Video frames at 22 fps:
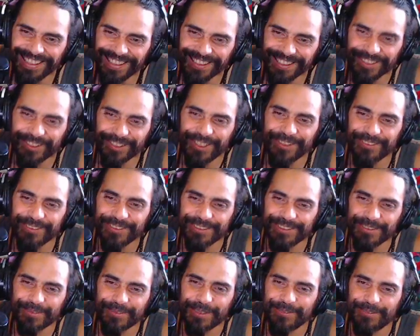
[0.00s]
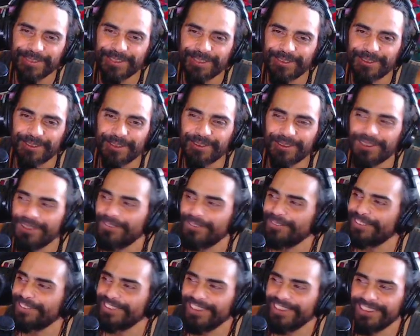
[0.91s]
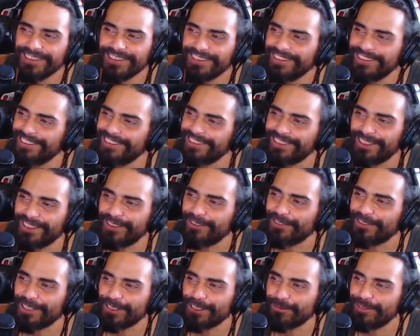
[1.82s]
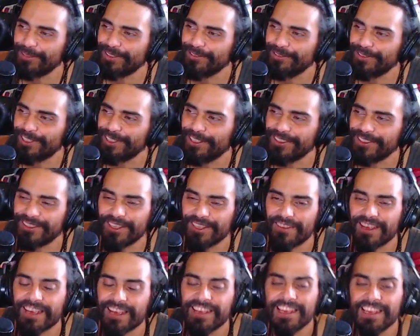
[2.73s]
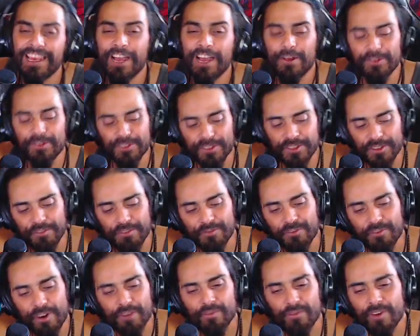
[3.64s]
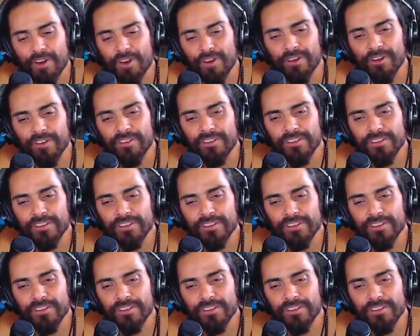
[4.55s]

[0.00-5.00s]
Gremlins made me throw up. It was terrified me when I saw that. I was in the front row